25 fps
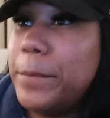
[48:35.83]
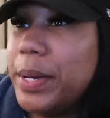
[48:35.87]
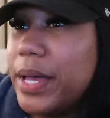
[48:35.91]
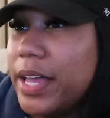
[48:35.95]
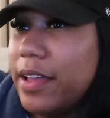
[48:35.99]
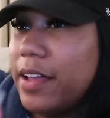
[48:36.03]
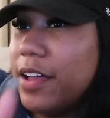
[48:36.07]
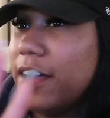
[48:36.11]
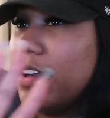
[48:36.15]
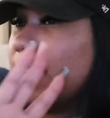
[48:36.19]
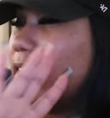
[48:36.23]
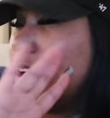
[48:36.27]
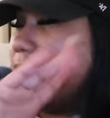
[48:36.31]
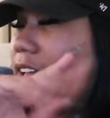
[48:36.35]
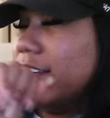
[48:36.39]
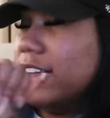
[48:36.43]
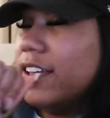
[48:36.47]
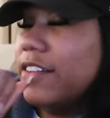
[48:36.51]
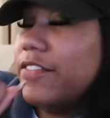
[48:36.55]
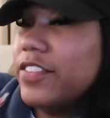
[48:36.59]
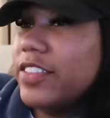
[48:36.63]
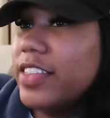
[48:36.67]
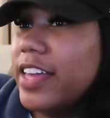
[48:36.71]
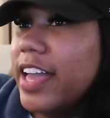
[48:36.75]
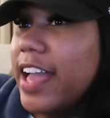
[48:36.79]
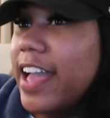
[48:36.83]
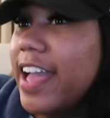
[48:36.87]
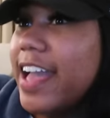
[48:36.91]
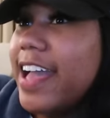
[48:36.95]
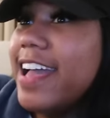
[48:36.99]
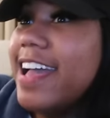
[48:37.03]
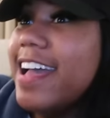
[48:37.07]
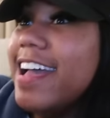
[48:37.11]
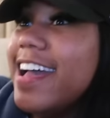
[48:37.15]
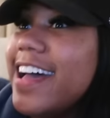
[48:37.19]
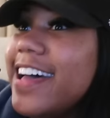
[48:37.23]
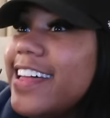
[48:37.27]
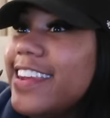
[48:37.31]
But okay, enough of that.
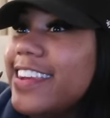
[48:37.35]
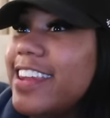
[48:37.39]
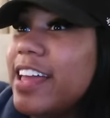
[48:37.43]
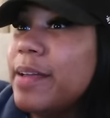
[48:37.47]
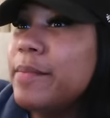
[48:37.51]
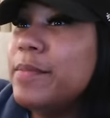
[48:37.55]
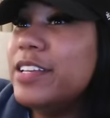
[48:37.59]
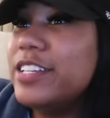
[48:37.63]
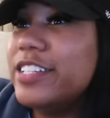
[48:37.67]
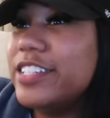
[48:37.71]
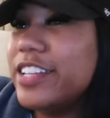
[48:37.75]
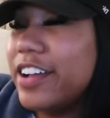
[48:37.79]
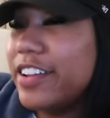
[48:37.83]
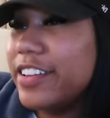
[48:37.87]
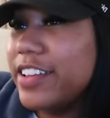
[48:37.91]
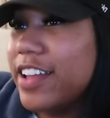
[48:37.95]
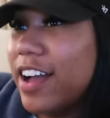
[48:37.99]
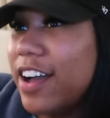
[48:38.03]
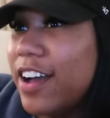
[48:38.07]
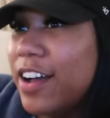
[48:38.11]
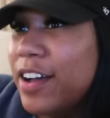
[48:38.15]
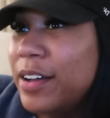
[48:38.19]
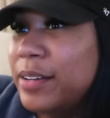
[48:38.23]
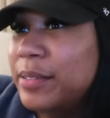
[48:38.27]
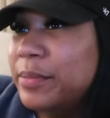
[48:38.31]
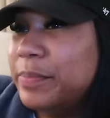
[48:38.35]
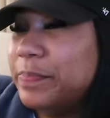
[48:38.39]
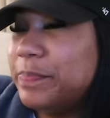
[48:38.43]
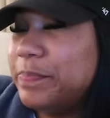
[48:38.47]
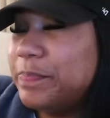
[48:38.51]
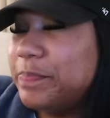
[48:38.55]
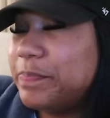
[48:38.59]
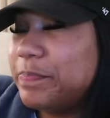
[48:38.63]
Let me show y'all.